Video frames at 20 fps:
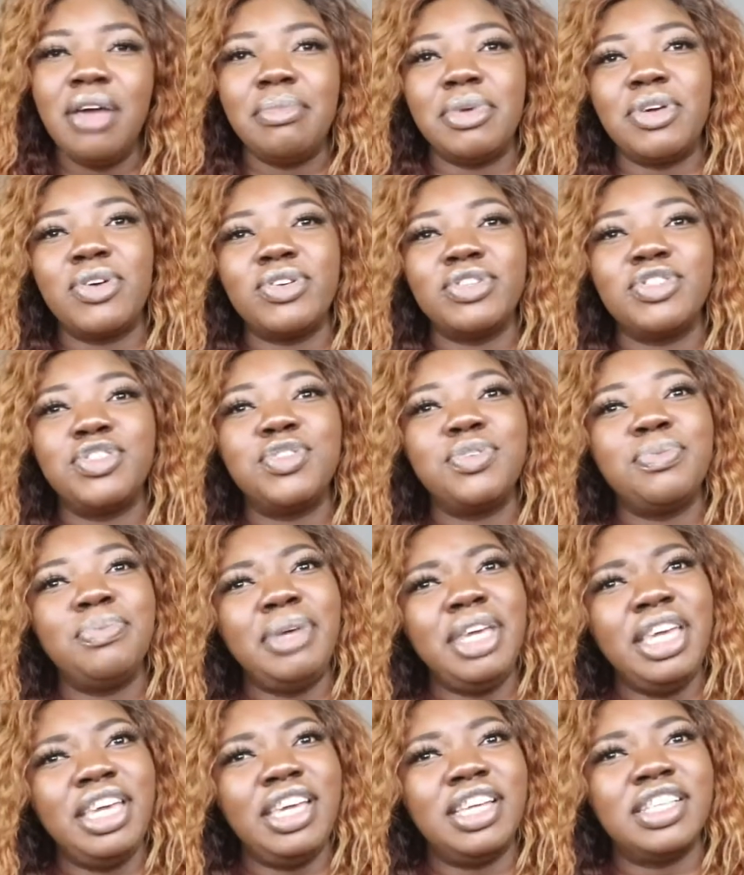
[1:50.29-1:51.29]
because to
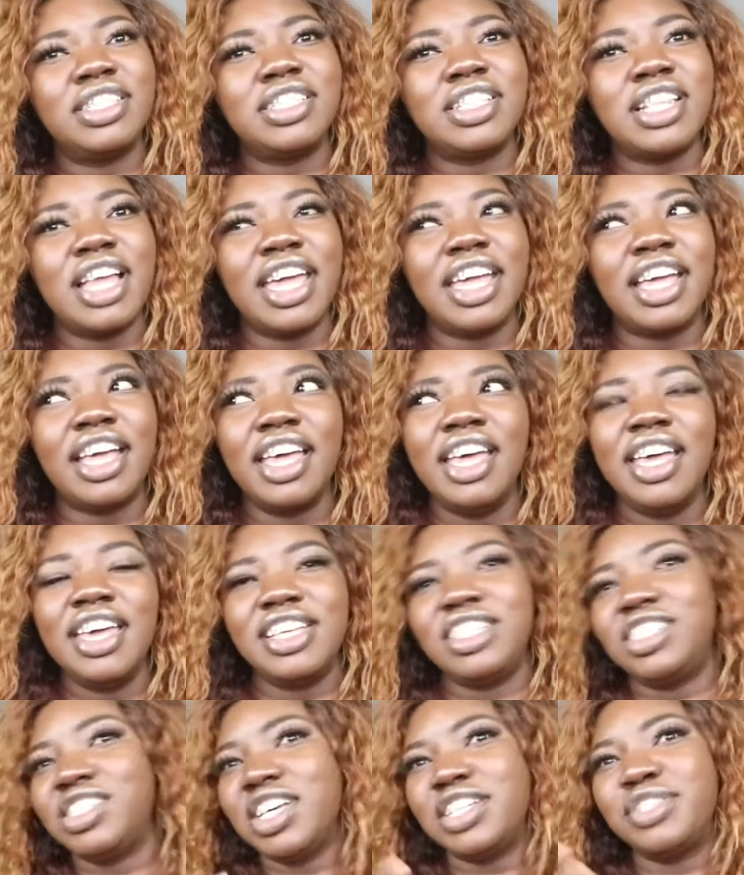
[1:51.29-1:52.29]
me it's like,
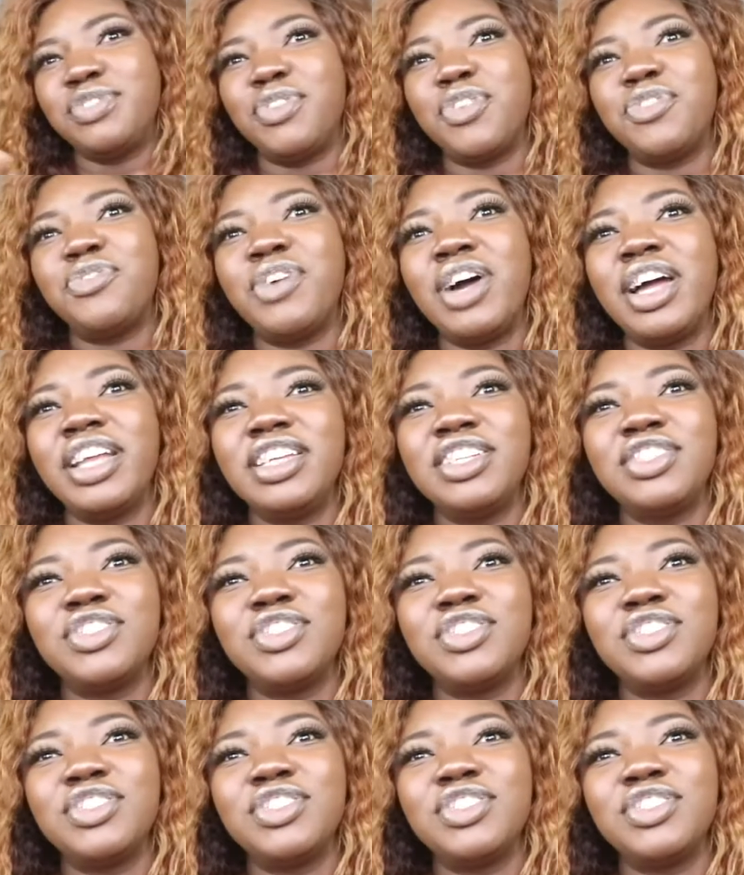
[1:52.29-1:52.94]
it's just for fun.